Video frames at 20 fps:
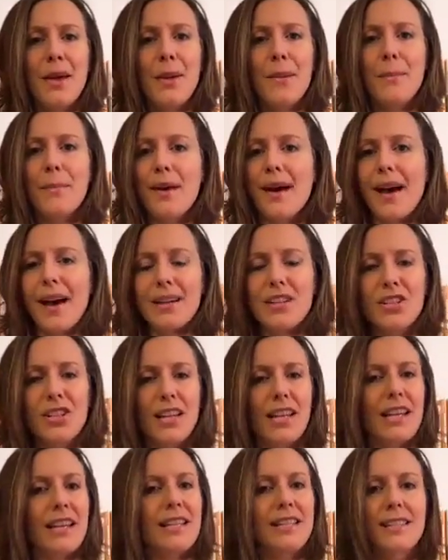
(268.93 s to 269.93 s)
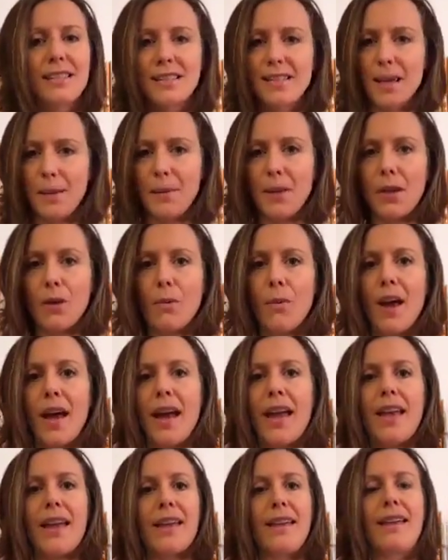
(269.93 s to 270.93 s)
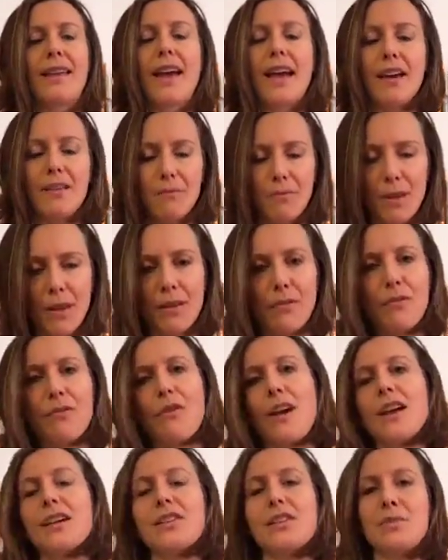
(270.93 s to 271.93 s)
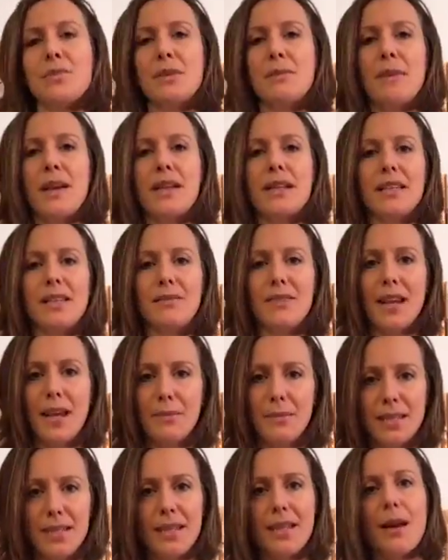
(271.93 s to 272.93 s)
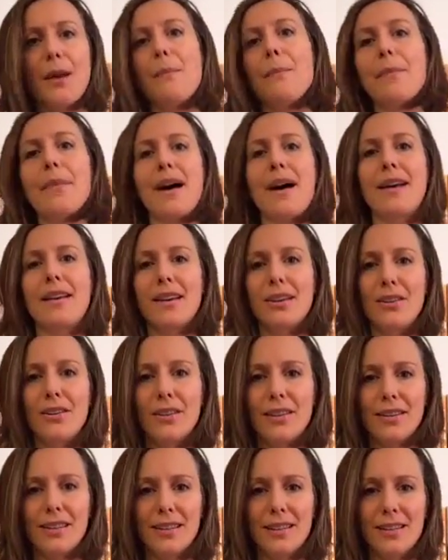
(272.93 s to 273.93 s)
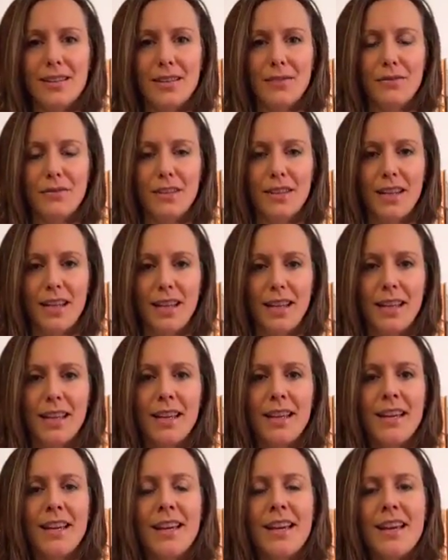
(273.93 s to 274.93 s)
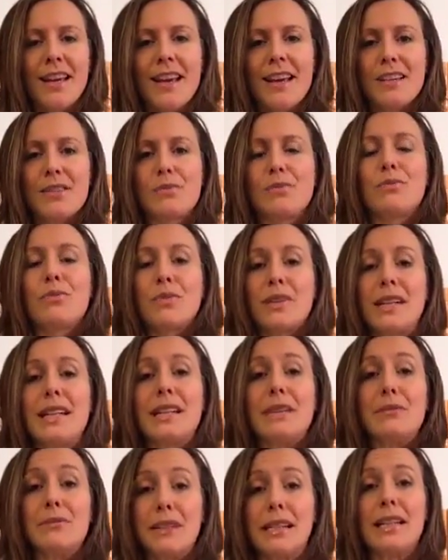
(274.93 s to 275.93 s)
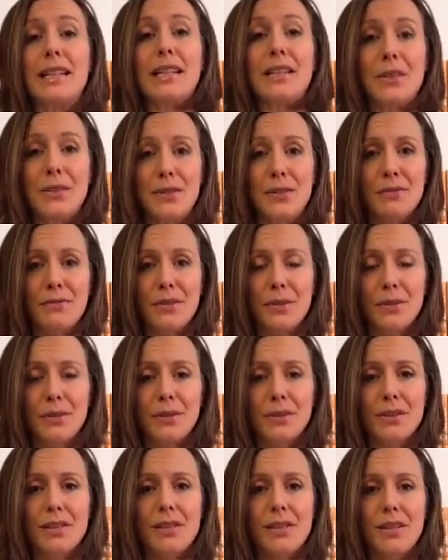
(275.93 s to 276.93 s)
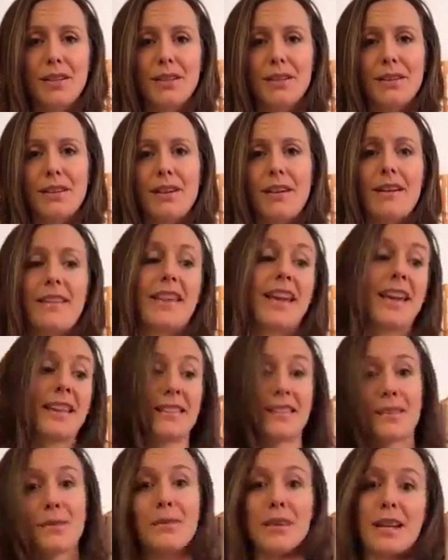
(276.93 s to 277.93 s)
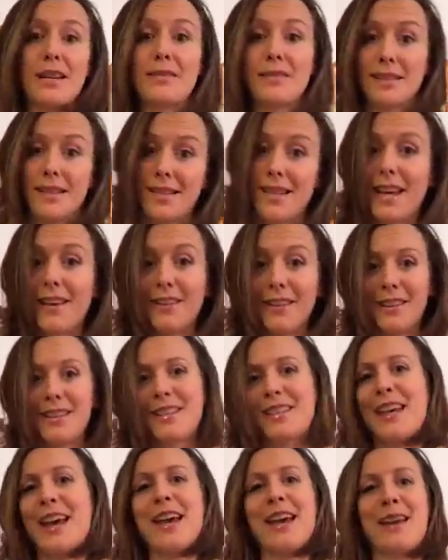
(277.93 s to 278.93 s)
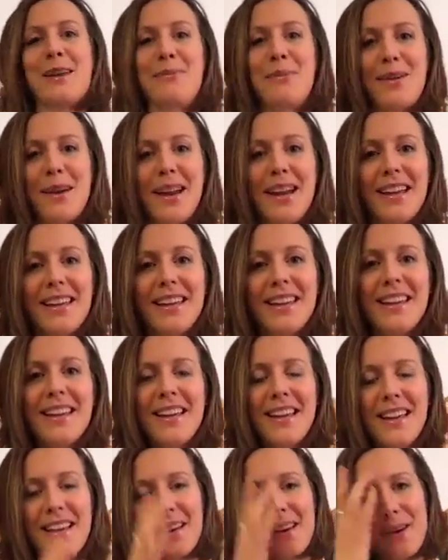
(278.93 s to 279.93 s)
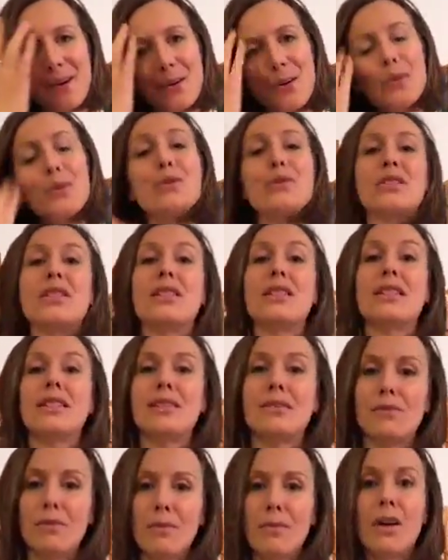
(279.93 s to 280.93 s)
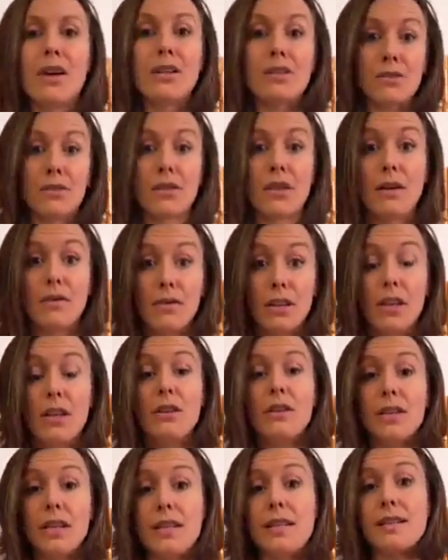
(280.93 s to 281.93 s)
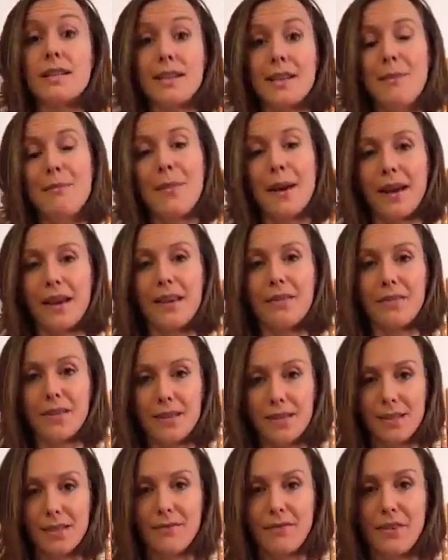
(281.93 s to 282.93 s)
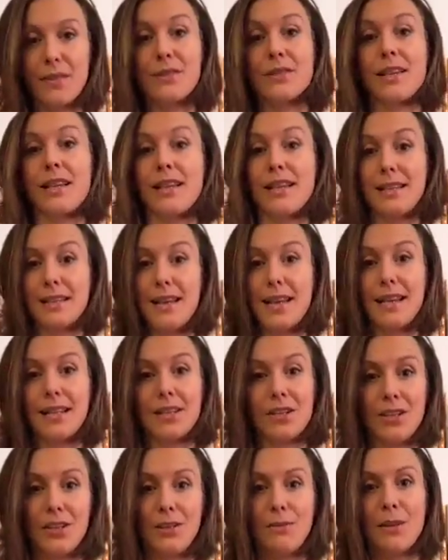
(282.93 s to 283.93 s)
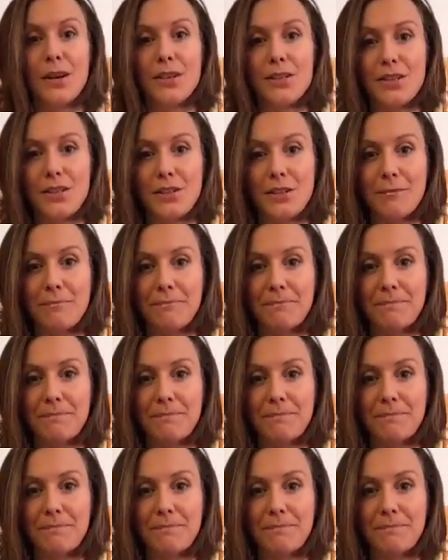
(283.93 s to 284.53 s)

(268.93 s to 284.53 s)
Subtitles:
But actually stepping away gave me a fresh perspective, allowed me to come back and look at things differently. It's really, really useful to either get someone else to tell you to take a break, or to just remind yourself that you need to step back if it feels like it's getting too much.